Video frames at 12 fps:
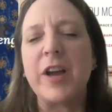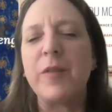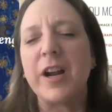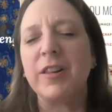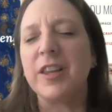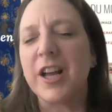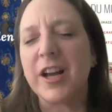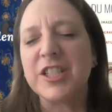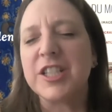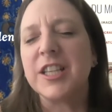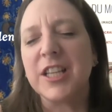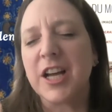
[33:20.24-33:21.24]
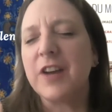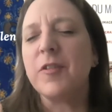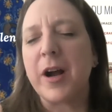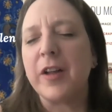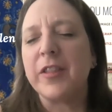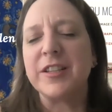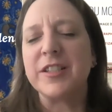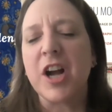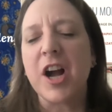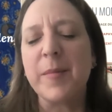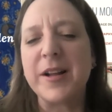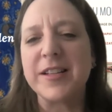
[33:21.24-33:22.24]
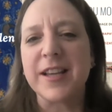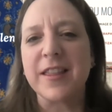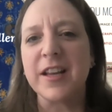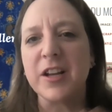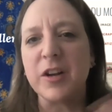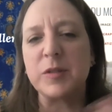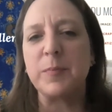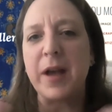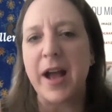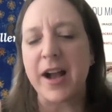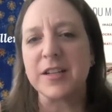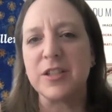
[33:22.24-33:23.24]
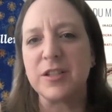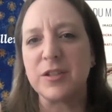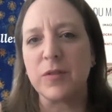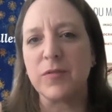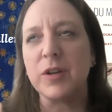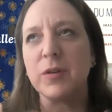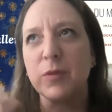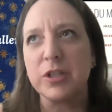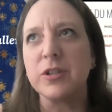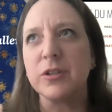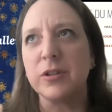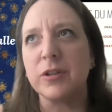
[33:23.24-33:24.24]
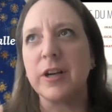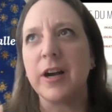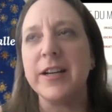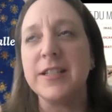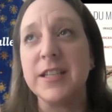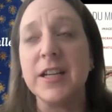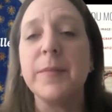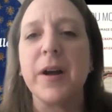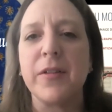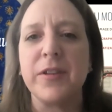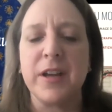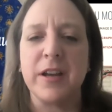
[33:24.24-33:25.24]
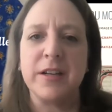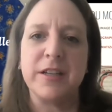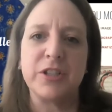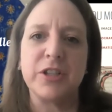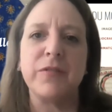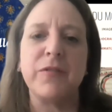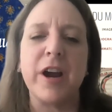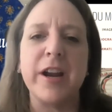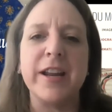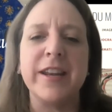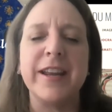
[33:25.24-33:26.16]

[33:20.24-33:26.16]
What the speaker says: I just love about these comments, I think goes back to sort of the original idea about the UnEdition, right?